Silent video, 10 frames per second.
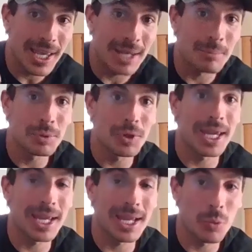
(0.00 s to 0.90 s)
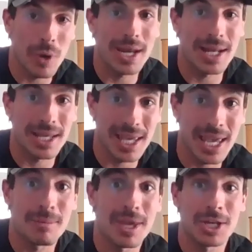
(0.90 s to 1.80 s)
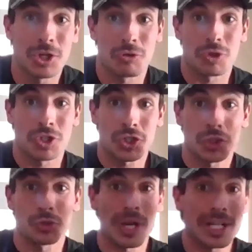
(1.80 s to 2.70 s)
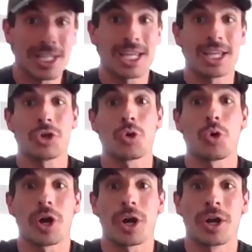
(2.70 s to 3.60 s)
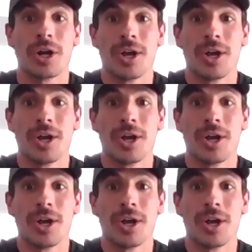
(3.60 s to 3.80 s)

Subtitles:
and playing a waiting game, and you're restricting your